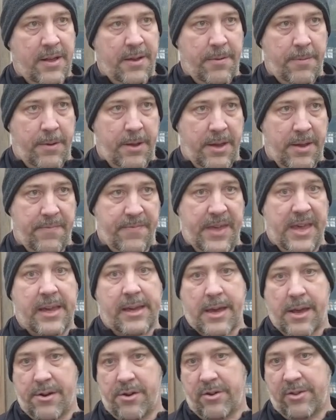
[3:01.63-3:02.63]
They
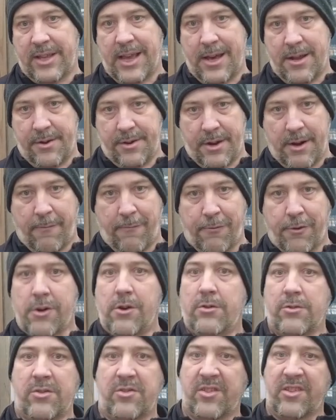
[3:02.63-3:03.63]
cannot handle
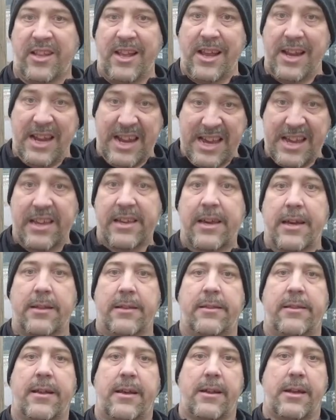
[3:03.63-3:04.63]
frost, they like
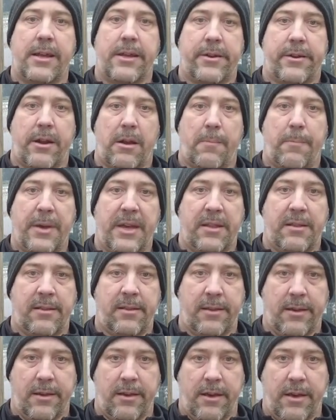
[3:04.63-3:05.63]
it a little bit
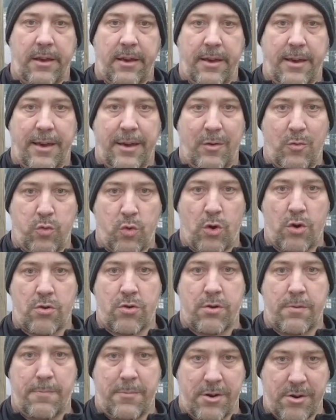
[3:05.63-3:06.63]

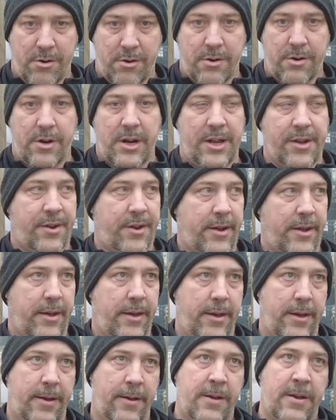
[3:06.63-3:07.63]
warmer,
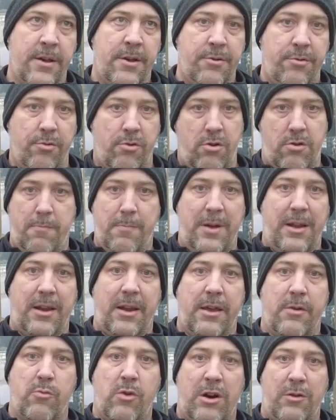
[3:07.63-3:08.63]
and
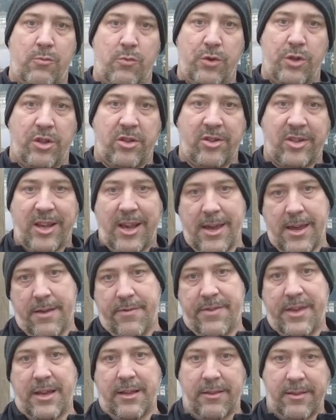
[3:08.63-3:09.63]
normally one would say
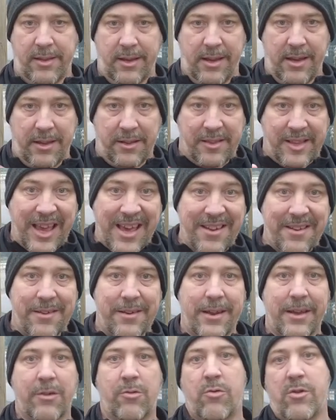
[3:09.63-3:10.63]
that 10
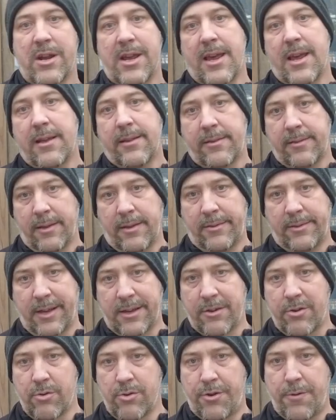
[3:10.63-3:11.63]
degrees is
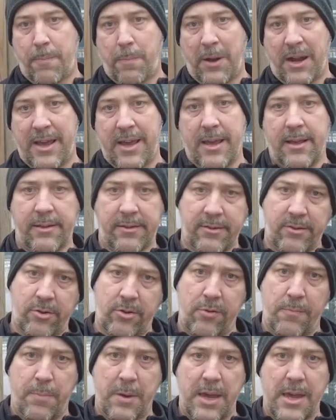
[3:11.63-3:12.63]
a good place
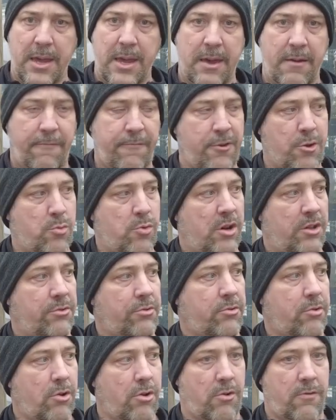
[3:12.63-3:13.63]
to be if you
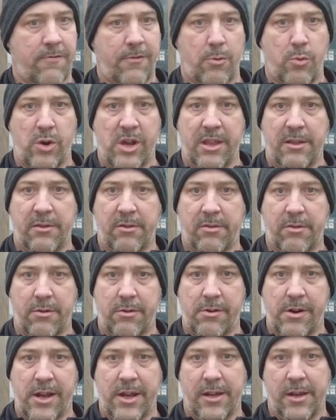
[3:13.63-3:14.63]
want to
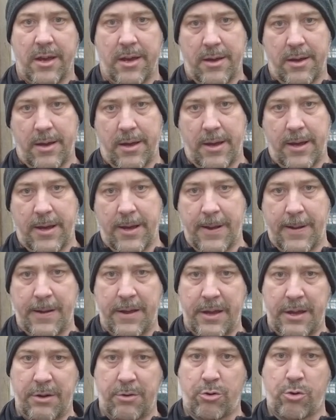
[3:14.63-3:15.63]
overwintering
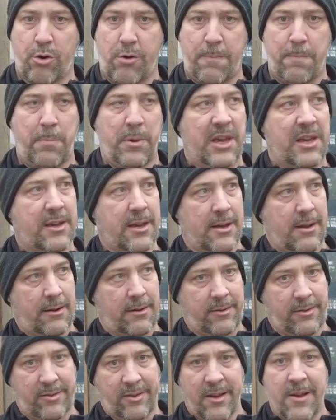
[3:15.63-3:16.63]

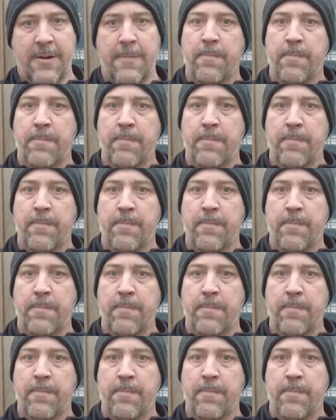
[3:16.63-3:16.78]
tropicals.